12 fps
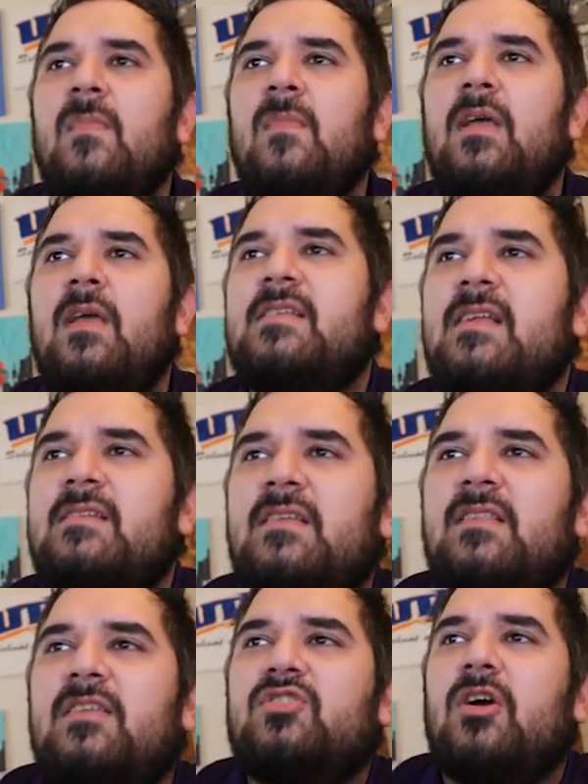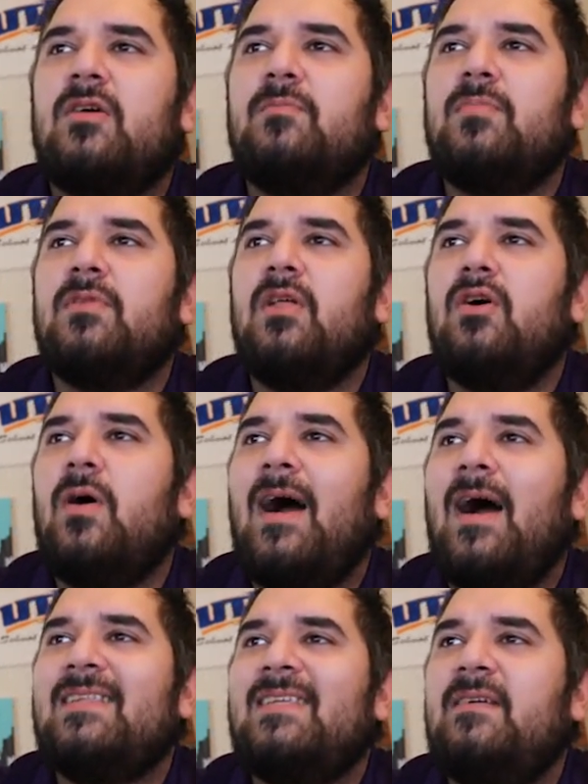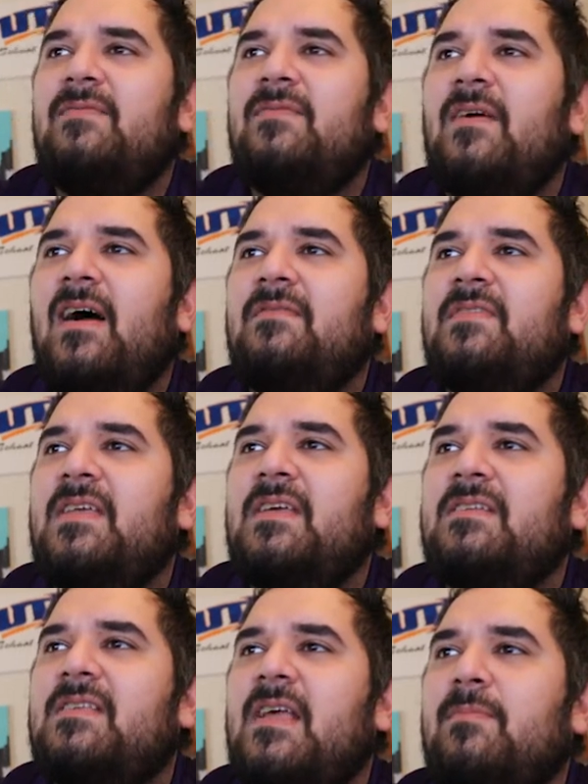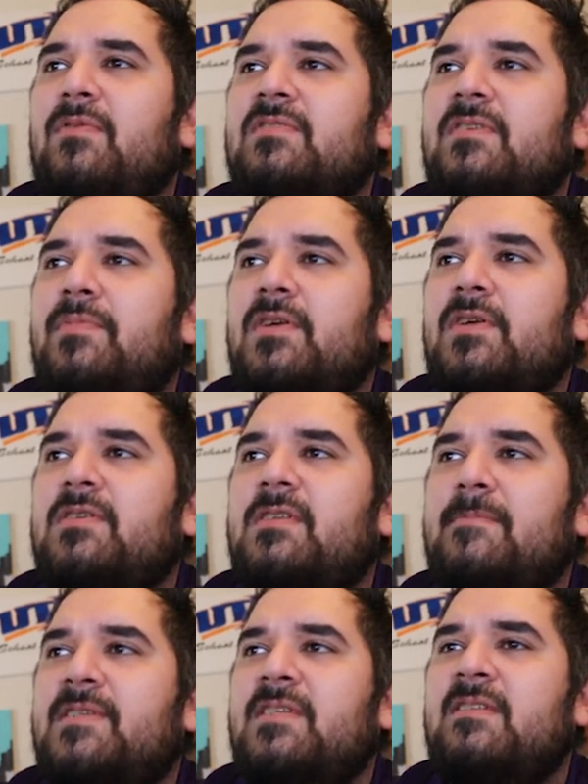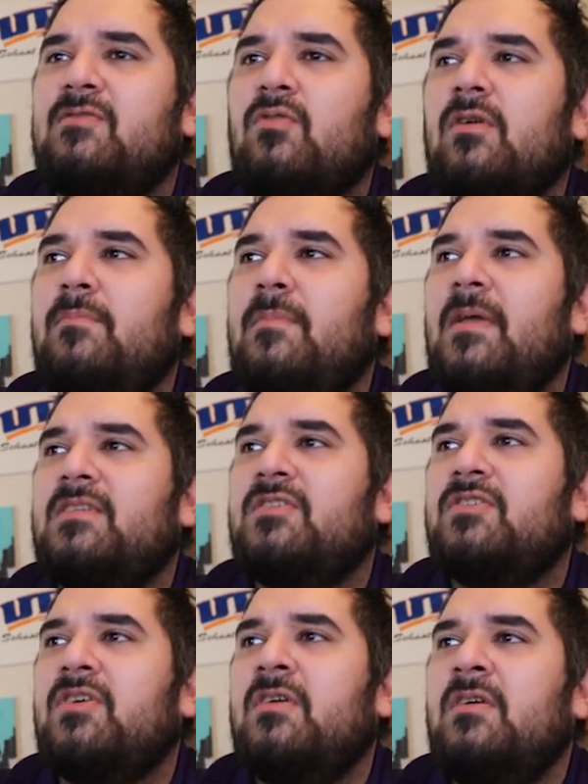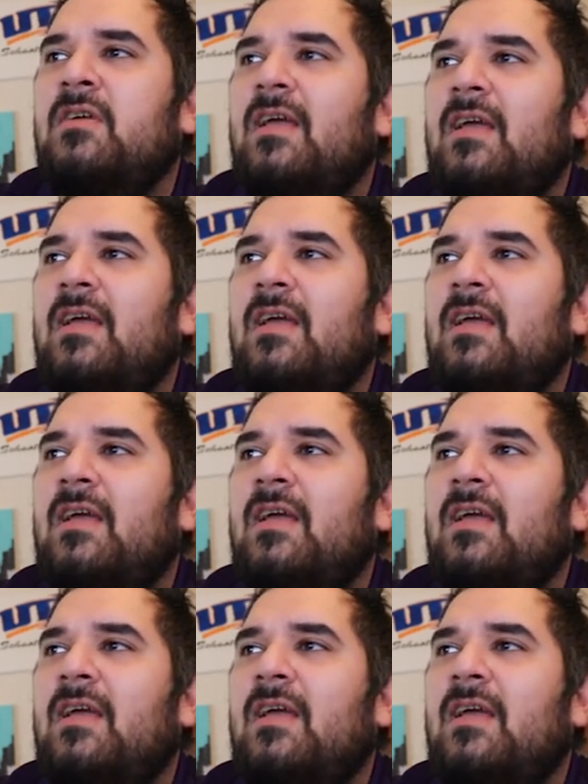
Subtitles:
It says, in the chart below, identify if the example is a pure substance or a mixture,